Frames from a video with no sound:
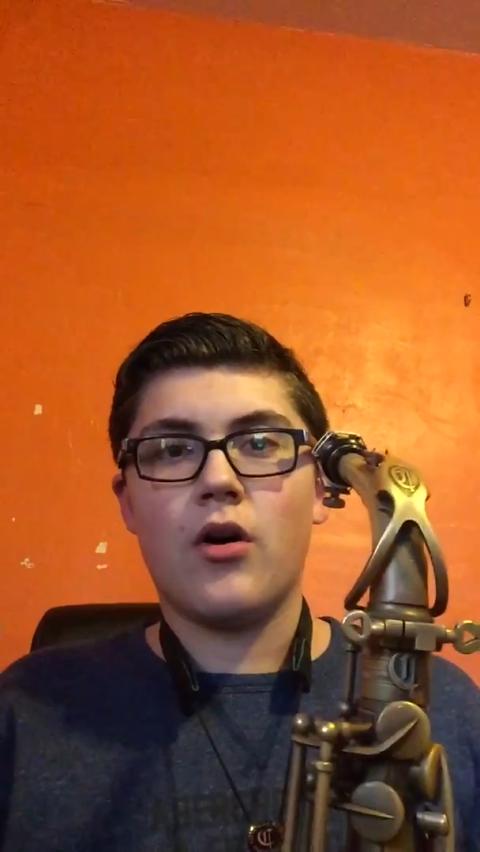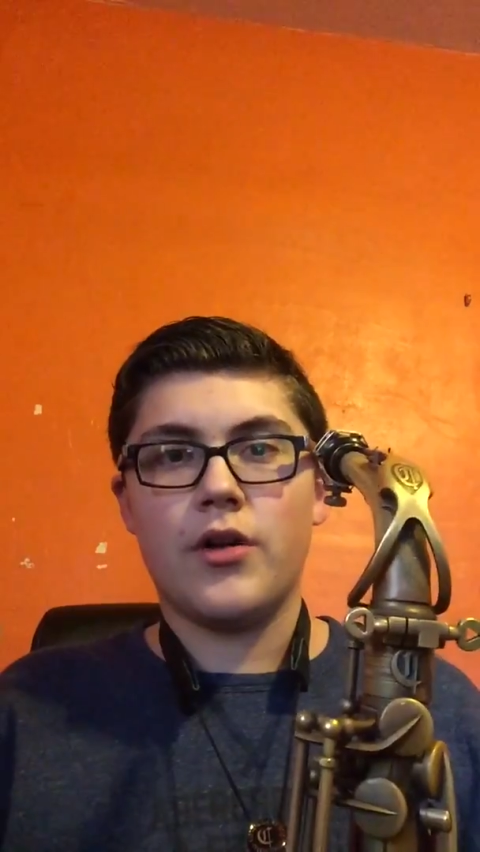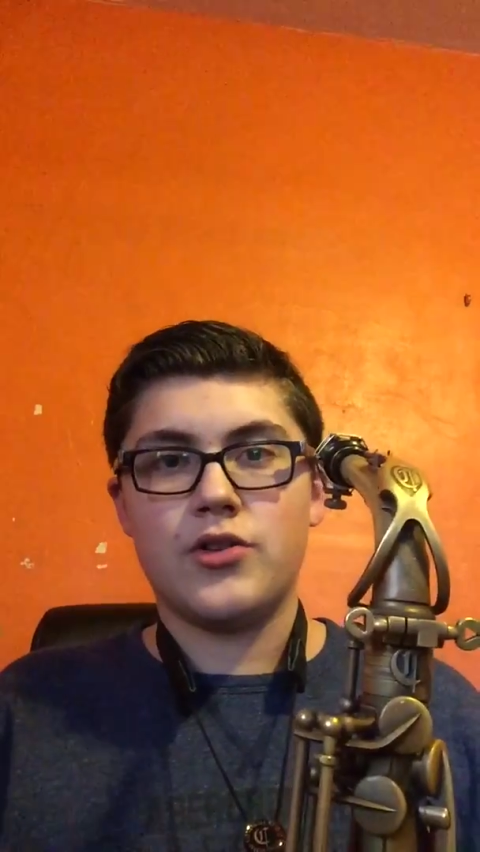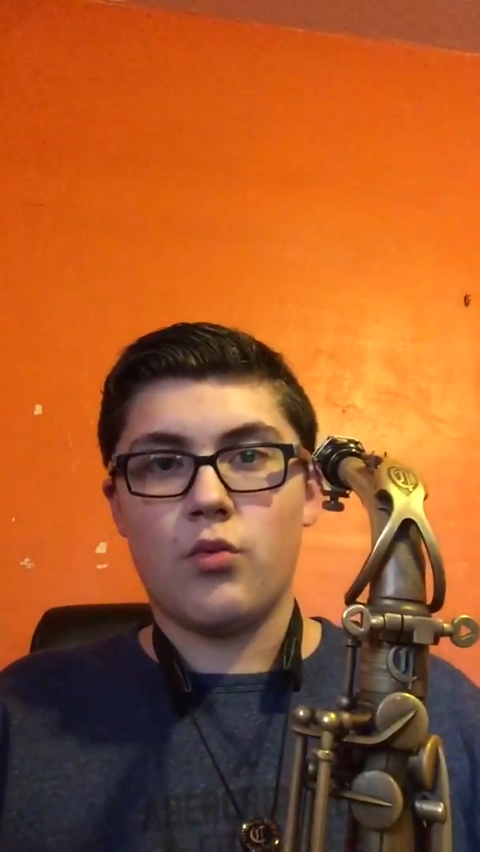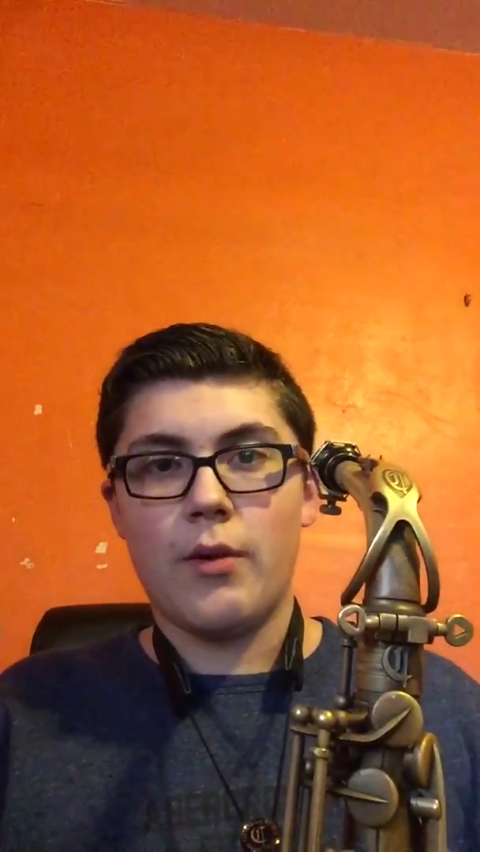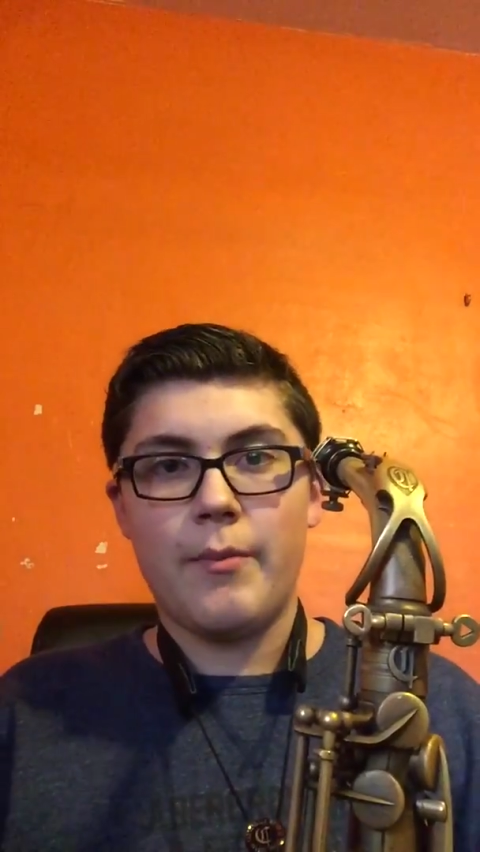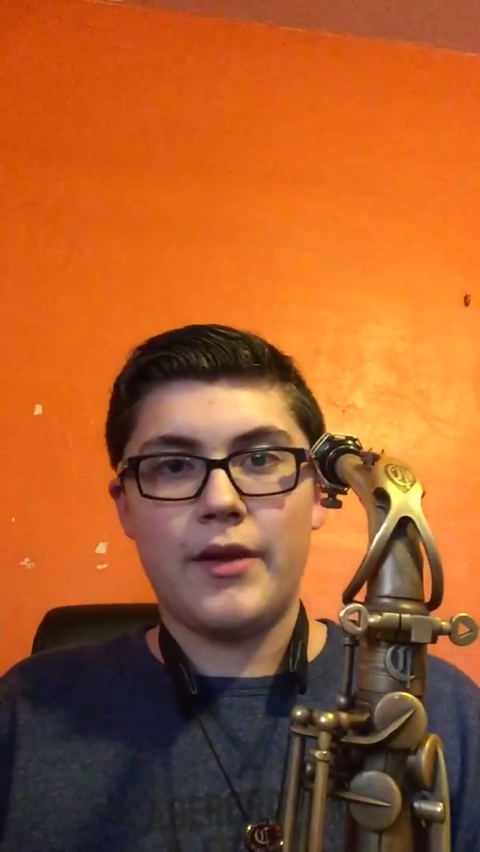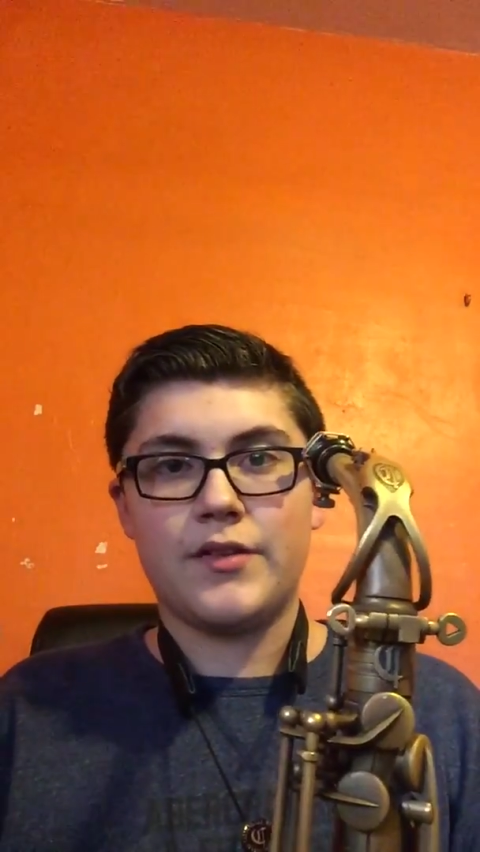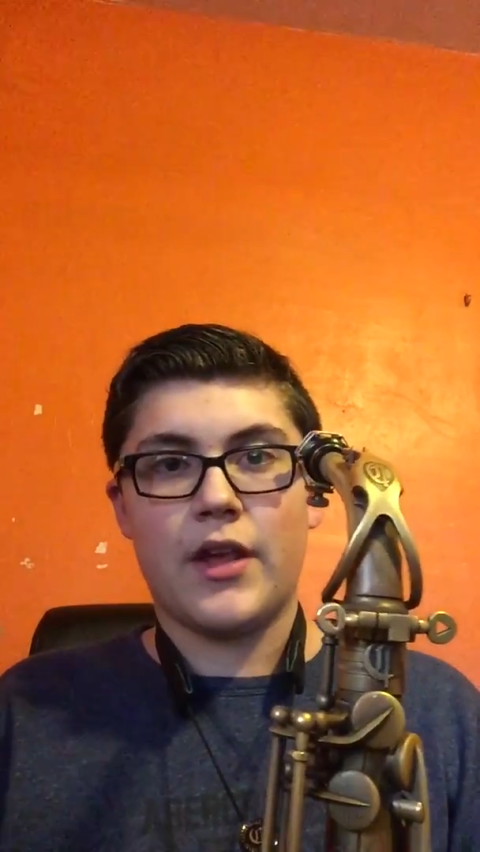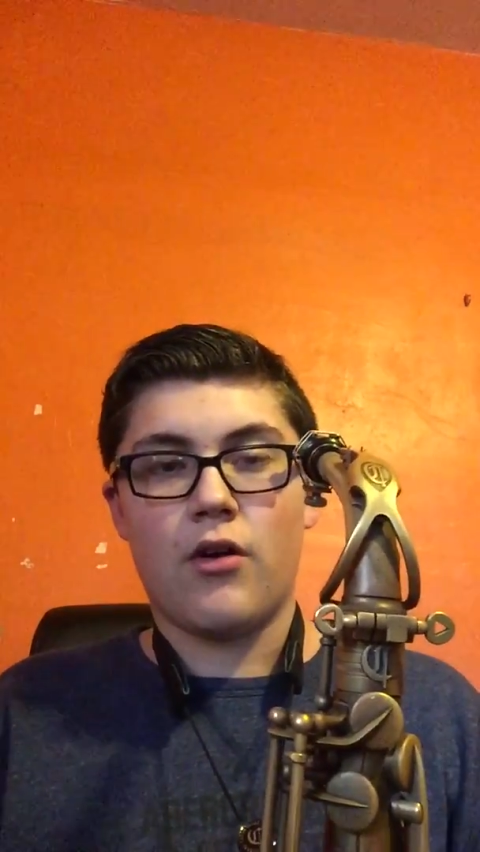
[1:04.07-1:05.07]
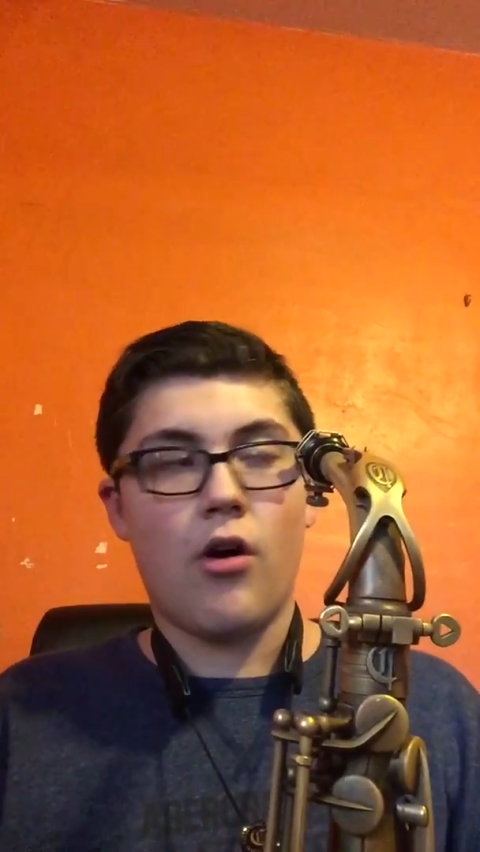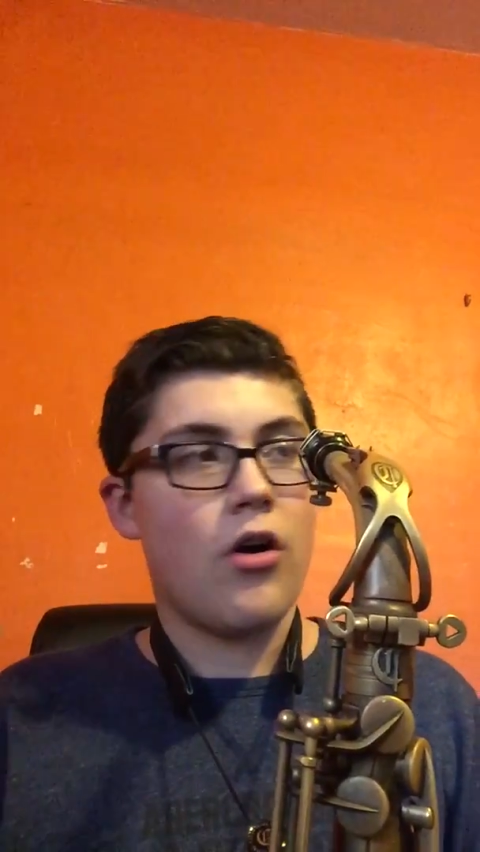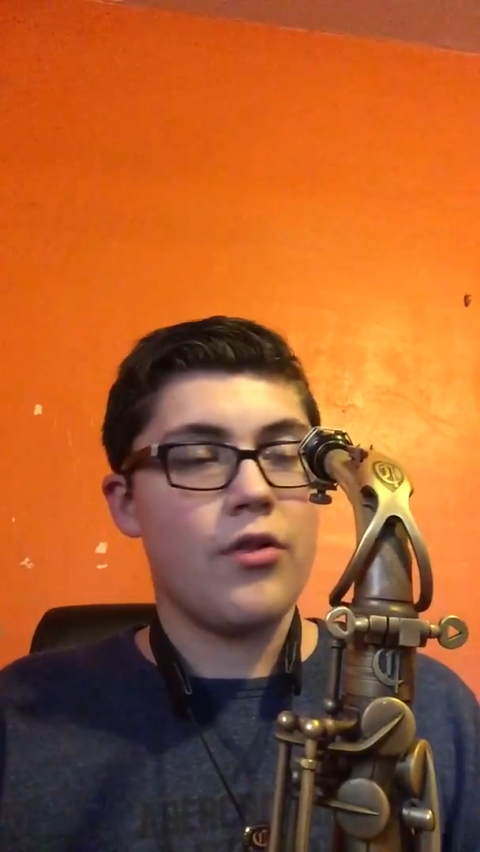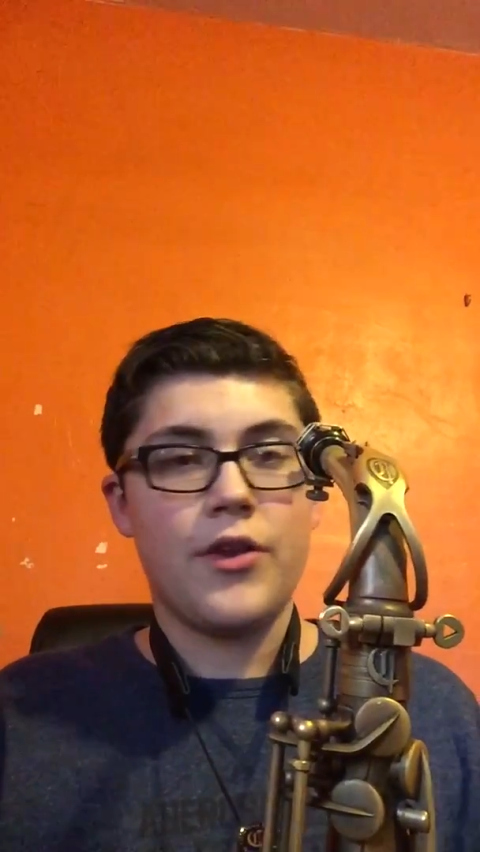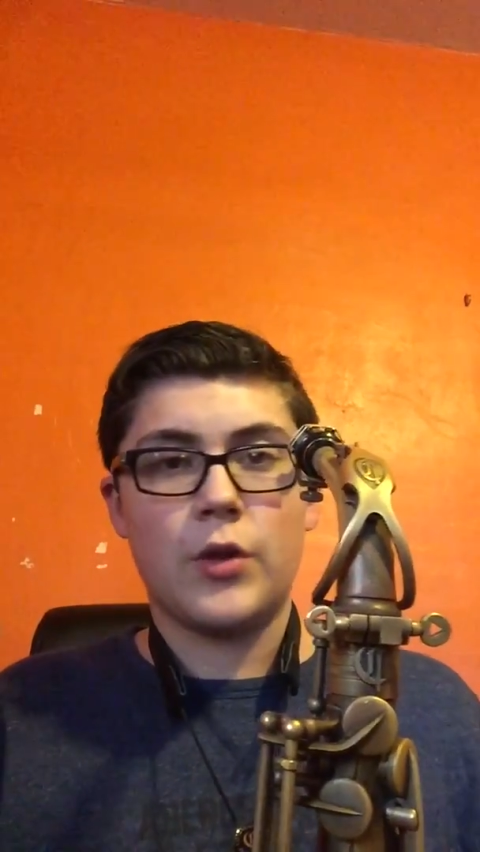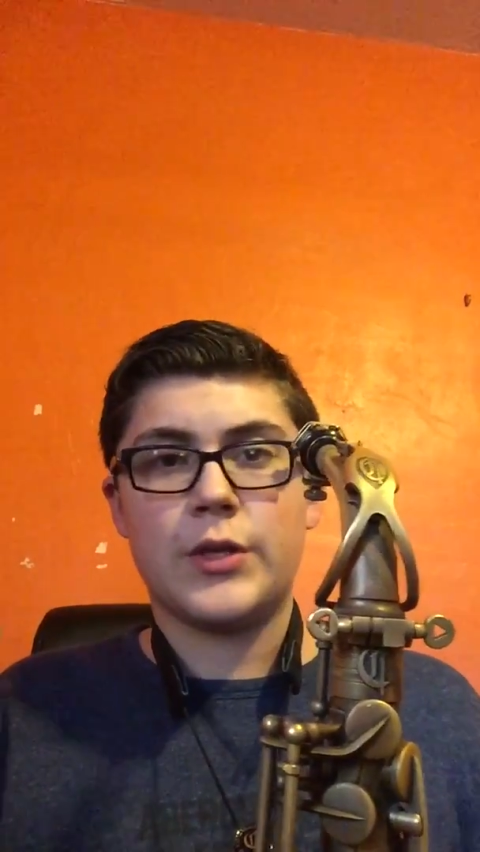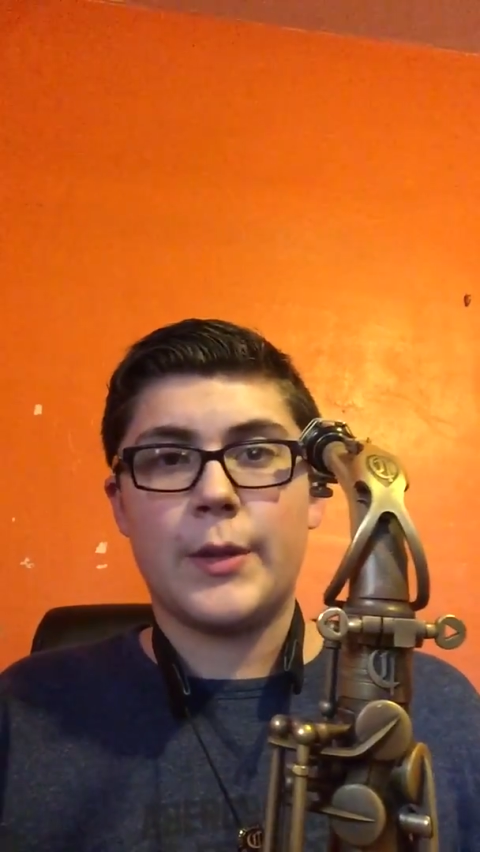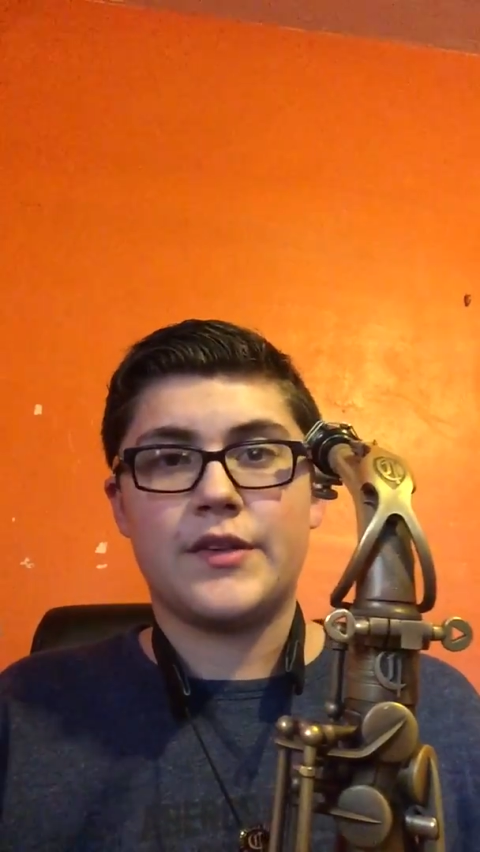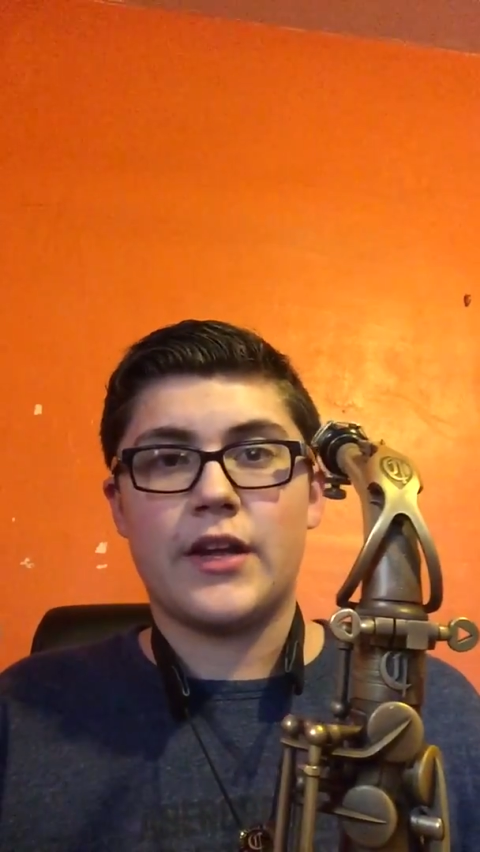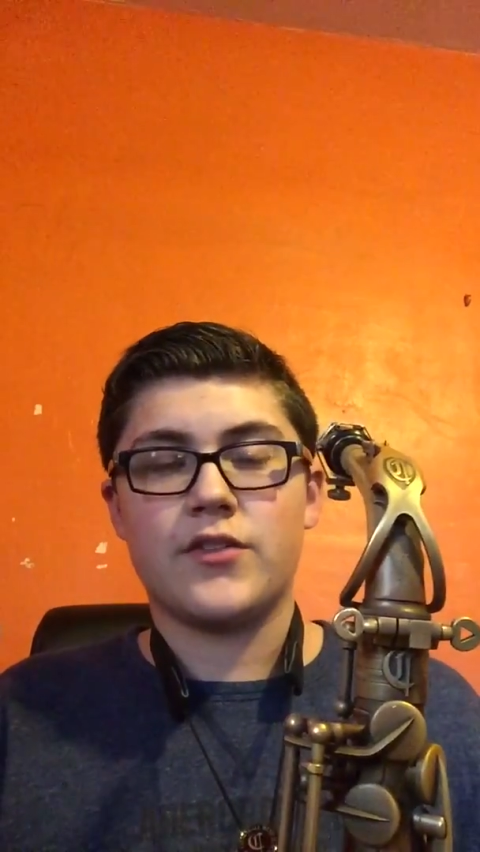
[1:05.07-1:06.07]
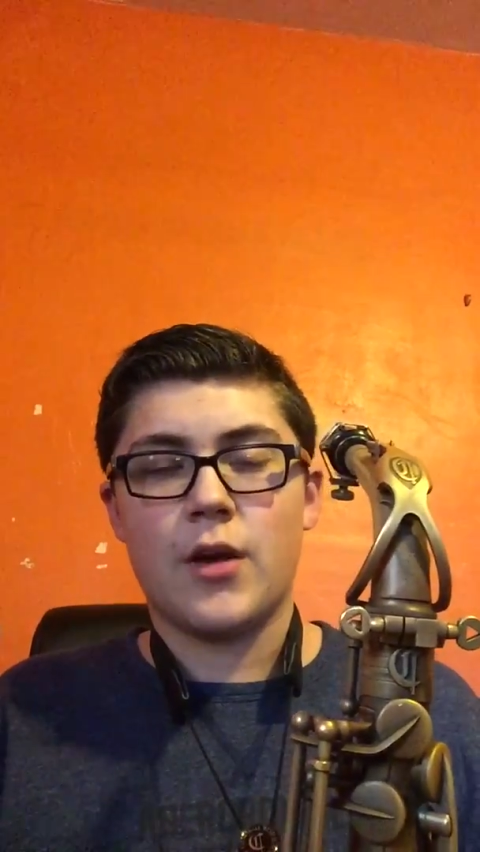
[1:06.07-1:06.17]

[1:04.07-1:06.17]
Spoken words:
all into one big scale, all the notes on the sax.